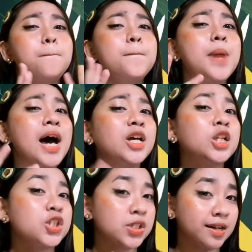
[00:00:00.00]

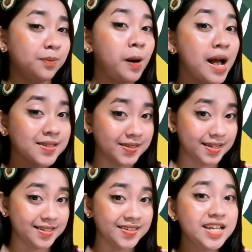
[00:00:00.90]
biological
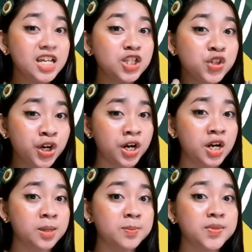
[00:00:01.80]
processes in
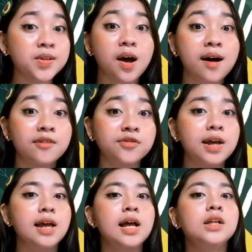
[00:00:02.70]
terms of
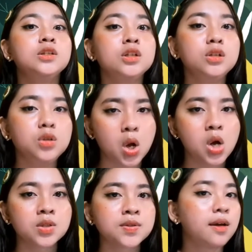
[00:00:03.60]
the
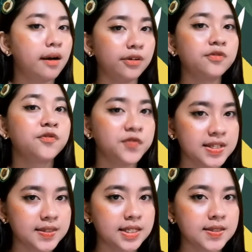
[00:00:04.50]
laws of
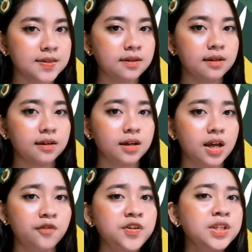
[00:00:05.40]
physics.
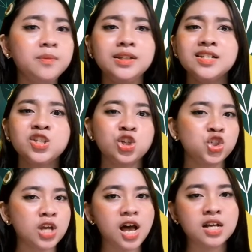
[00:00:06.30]
Phenomena such
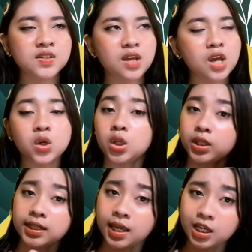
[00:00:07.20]
as
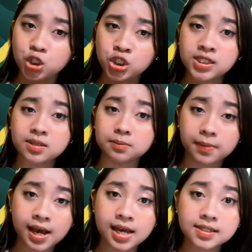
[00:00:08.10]
echolocation in
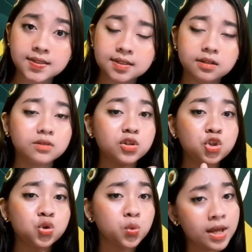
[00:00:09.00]
bats, the
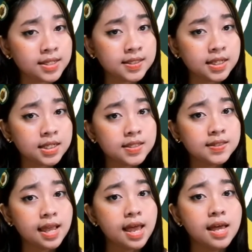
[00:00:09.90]
stresses
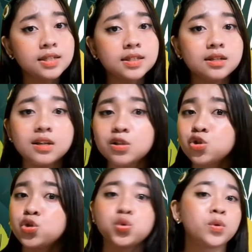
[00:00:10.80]
and
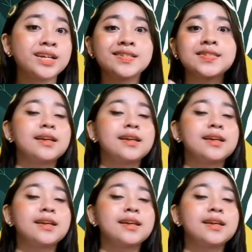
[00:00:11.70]
strains